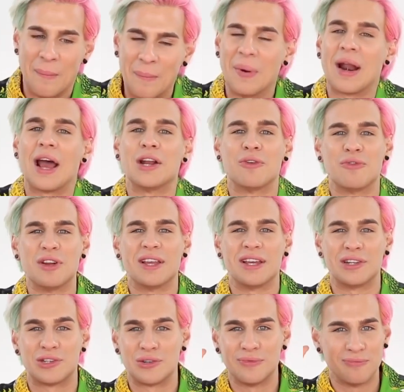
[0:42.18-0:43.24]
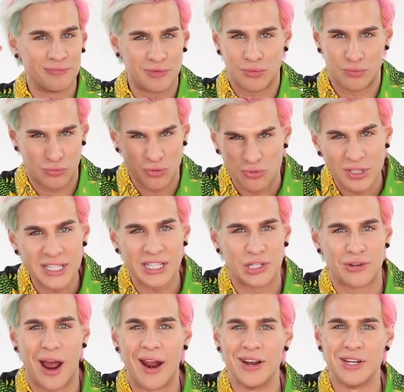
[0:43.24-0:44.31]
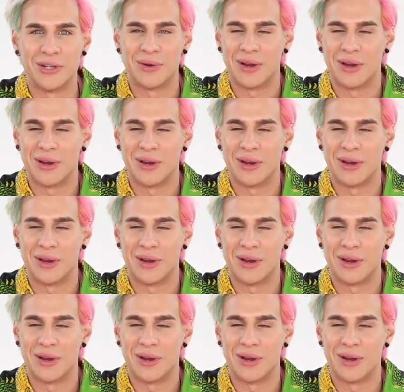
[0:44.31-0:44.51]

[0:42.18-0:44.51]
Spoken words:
but I really, really try to